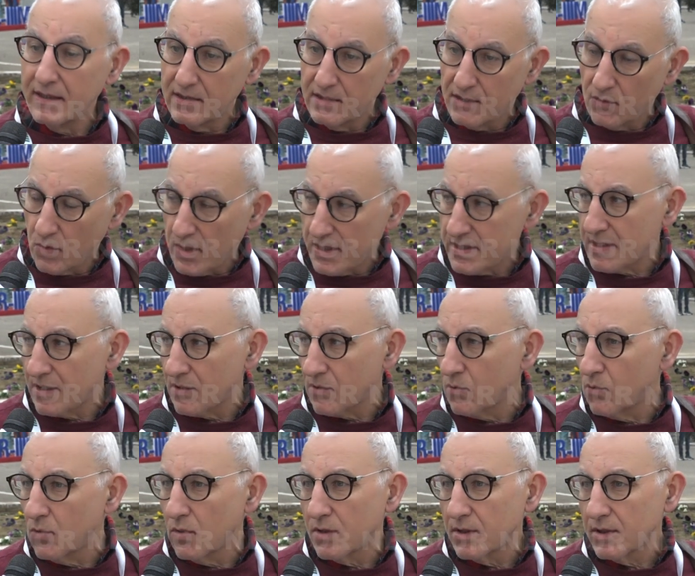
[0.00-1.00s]
in the western
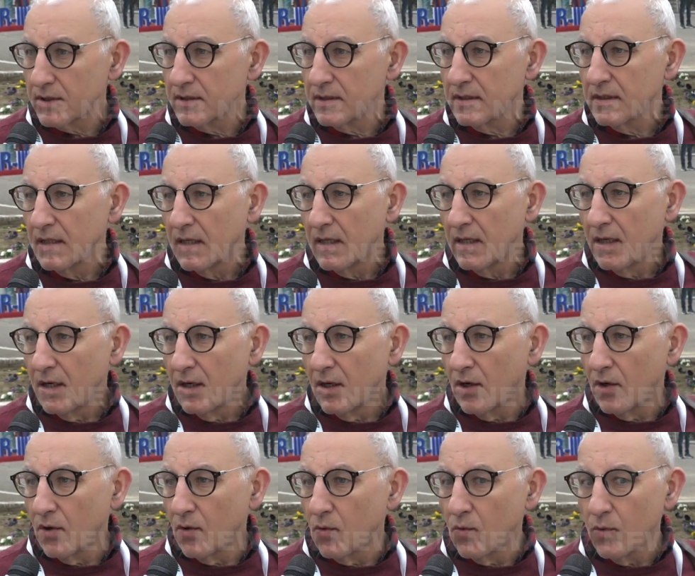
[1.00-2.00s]
world
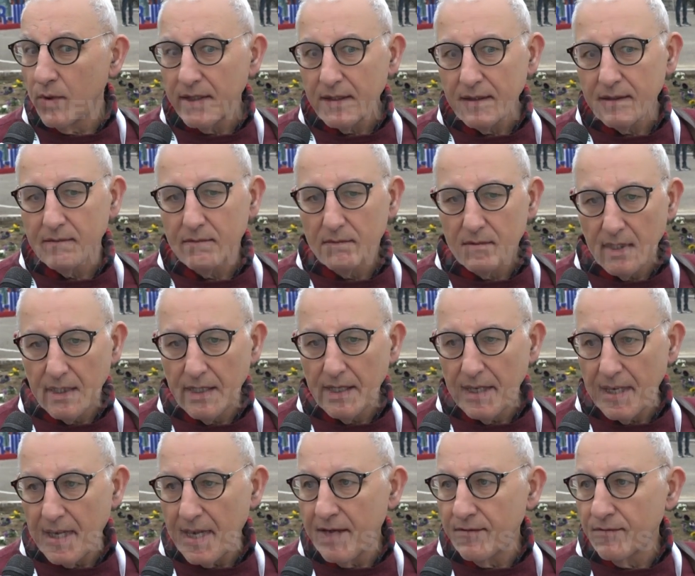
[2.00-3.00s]
uh, we
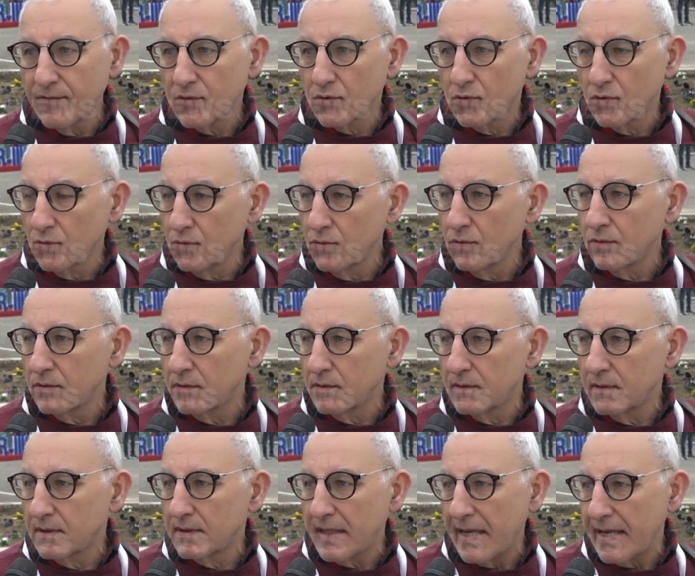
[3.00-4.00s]
uh, have to
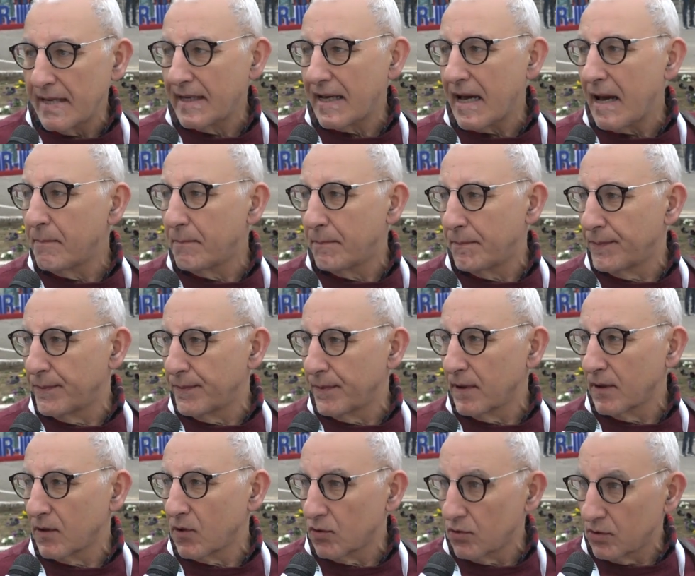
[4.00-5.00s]
take up
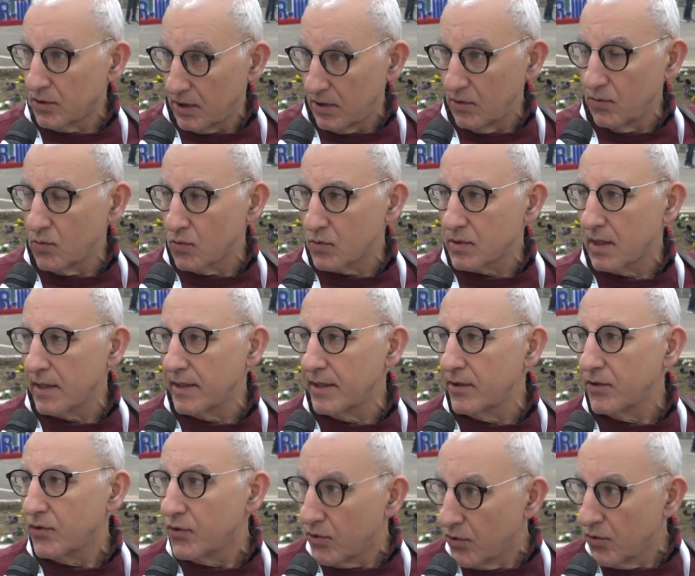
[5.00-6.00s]

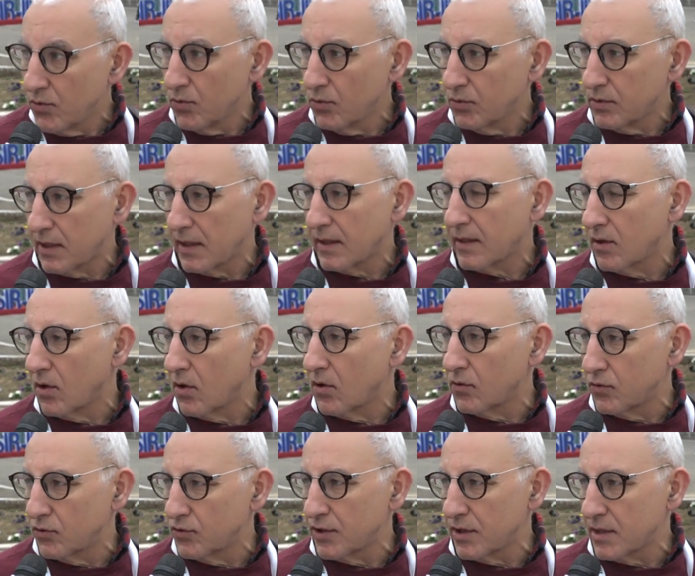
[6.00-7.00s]
continuously new
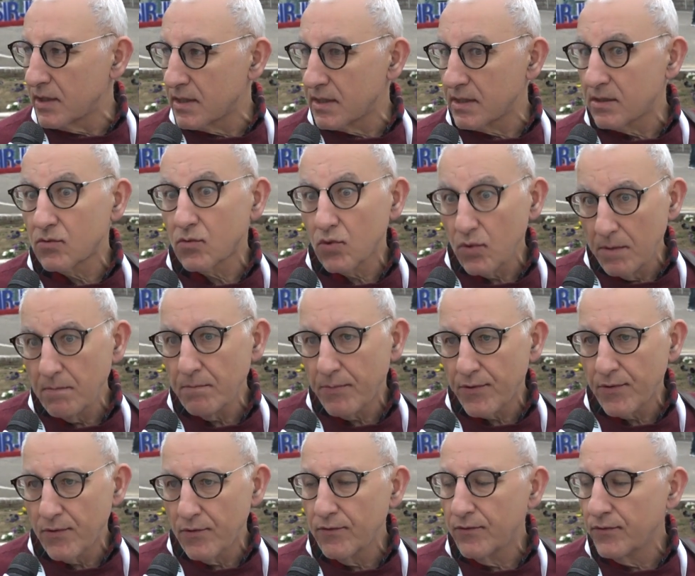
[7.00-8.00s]
technologies to
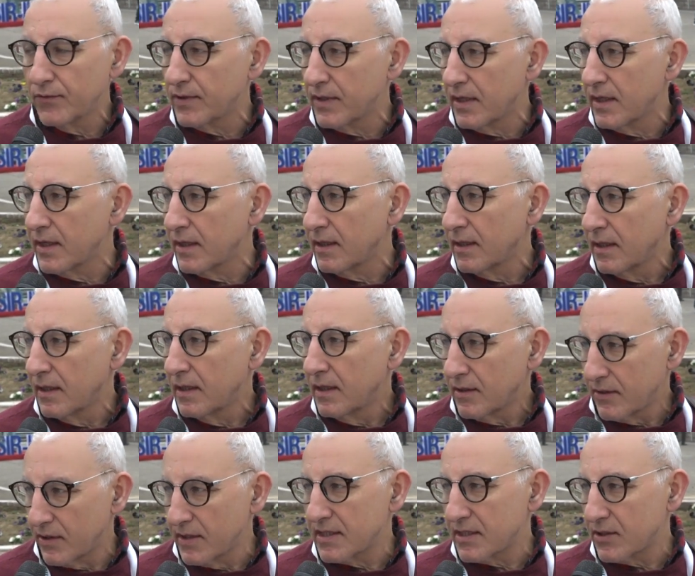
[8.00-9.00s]
improve the
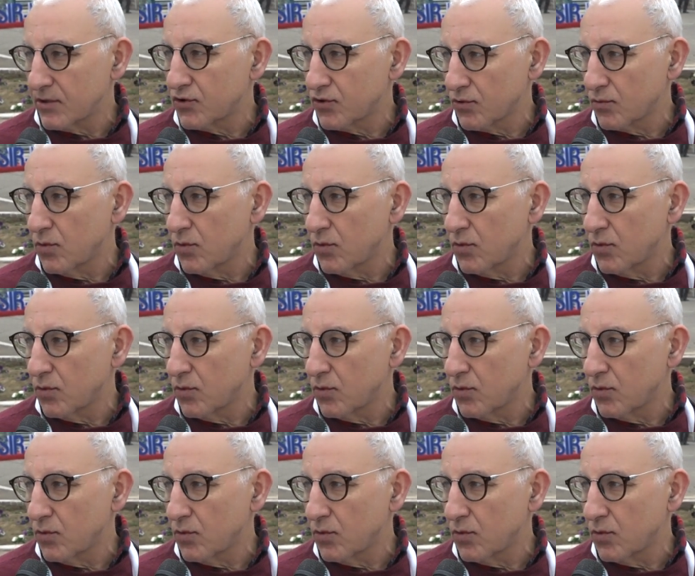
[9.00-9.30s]
research